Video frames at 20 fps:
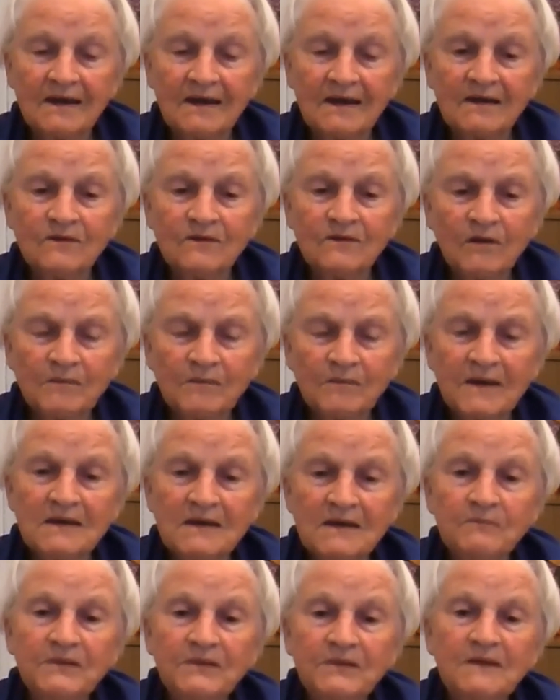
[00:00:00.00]
Not
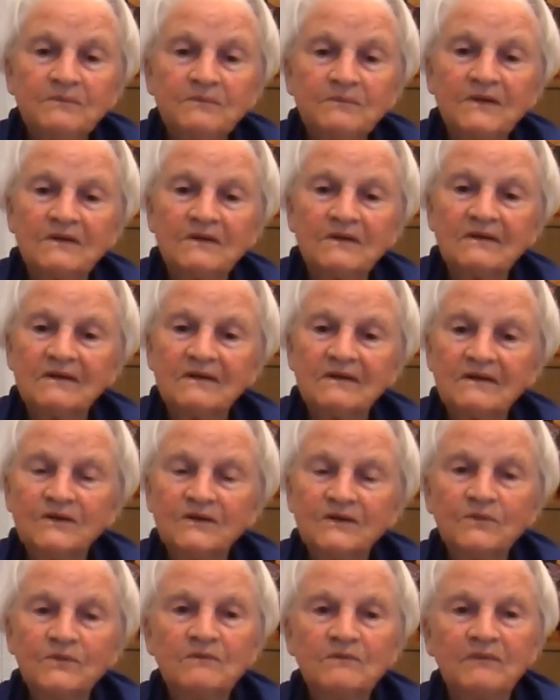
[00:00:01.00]
many people
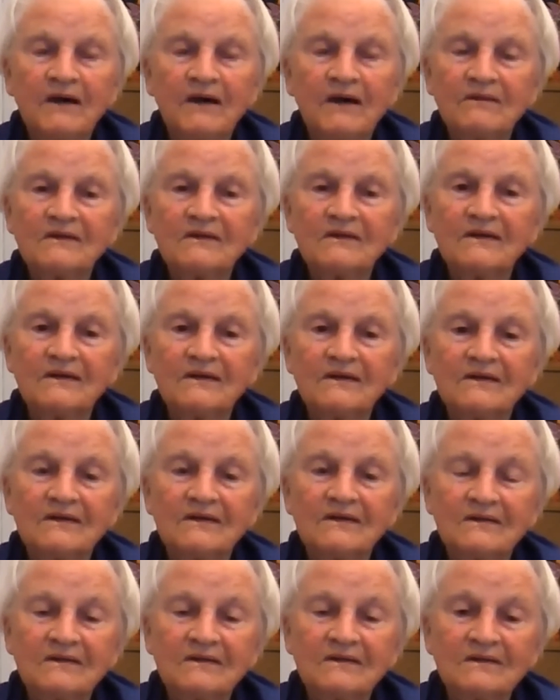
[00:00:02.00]
knew about
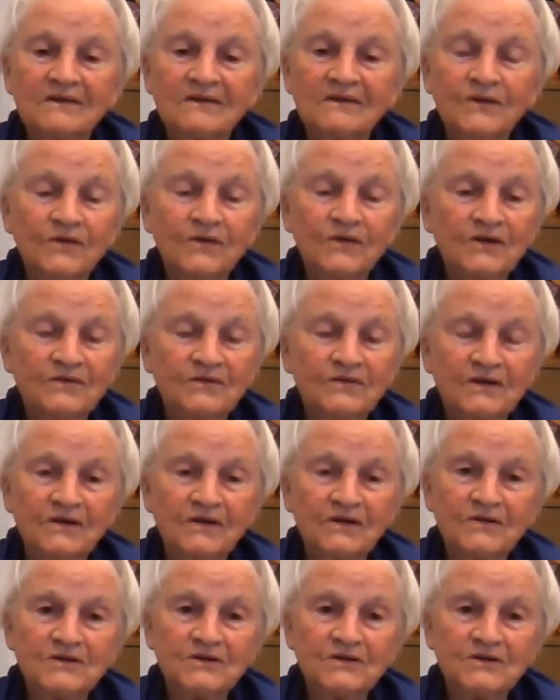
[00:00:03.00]
yoga in those